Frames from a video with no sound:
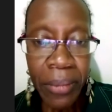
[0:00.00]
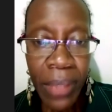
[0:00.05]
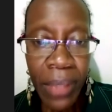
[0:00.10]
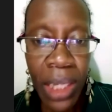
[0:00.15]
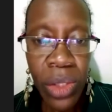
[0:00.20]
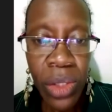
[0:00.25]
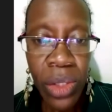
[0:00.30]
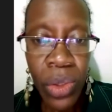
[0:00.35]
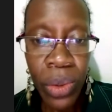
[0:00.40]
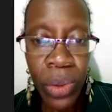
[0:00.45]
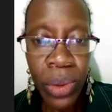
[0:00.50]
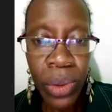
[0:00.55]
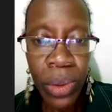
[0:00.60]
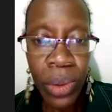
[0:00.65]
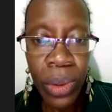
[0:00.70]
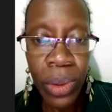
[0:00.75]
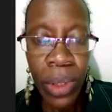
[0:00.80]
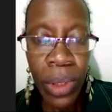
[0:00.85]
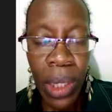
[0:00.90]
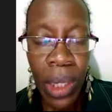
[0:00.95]

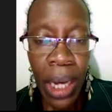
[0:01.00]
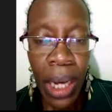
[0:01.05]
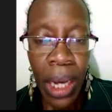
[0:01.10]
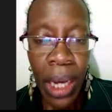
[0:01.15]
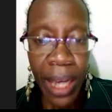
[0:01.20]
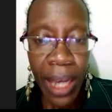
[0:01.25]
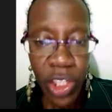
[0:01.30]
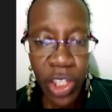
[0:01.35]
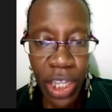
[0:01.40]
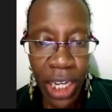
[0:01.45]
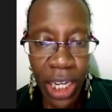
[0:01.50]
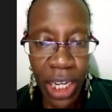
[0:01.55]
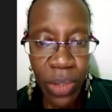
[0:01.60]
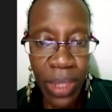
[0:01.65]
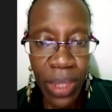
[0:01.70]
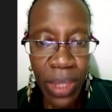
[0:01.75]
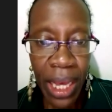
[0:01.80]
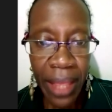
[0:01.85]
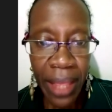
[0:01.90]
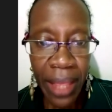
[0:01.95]
So I shared
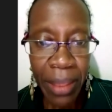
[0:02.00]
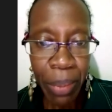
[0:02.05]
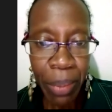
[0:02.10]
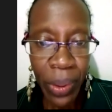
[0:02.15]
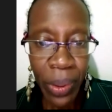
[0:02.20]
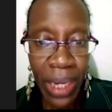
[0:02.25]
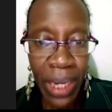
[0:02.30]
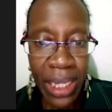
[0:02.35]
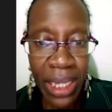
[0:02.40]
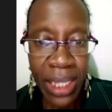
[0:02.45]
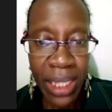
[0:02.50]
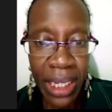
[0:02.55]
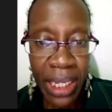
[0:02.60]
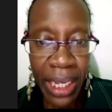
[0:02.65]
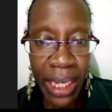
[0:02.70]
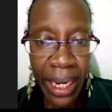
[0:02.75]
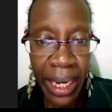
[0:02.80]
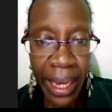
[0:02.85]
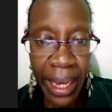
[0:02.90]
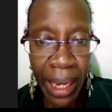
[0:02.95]
with her the products that
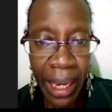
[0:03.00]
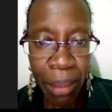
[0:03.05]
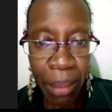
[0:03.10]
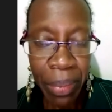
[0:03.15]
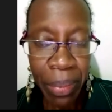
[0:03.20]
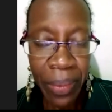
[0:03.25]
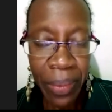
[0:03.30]
can help,